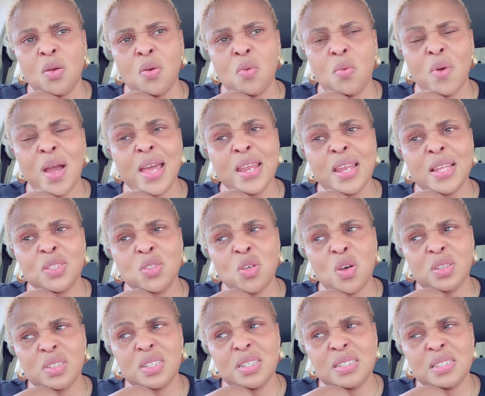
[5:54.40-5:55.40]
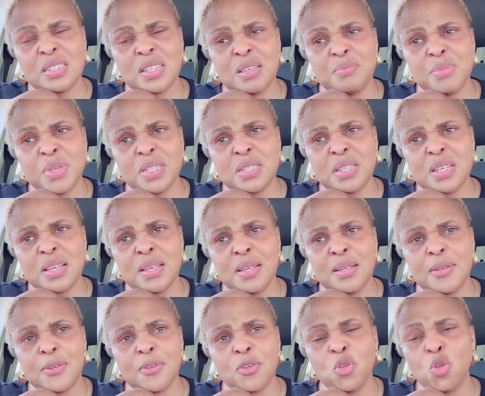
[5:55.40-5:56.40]
Why they talk this thing? They say,
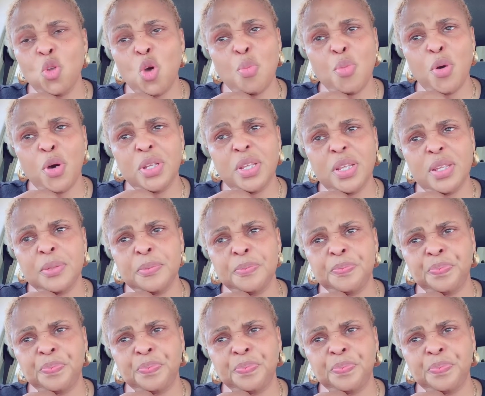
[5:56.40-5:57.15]
nobody.